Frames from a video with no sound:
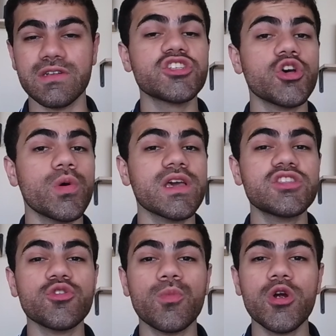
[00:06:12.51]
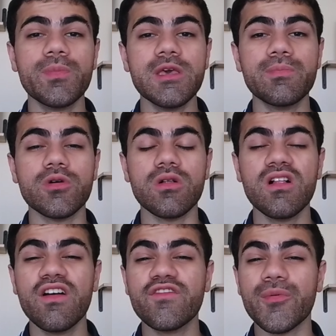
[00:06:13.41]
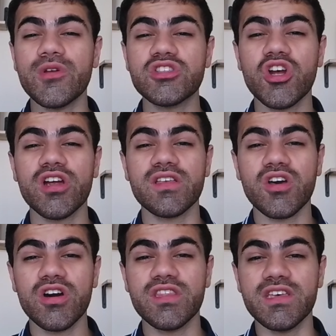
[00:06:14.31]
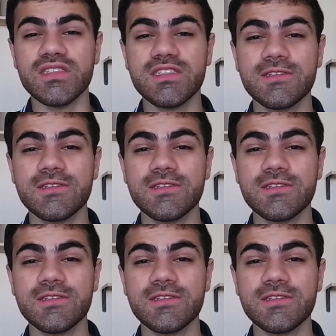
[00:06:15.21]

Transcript: showing it to more people from your target audience.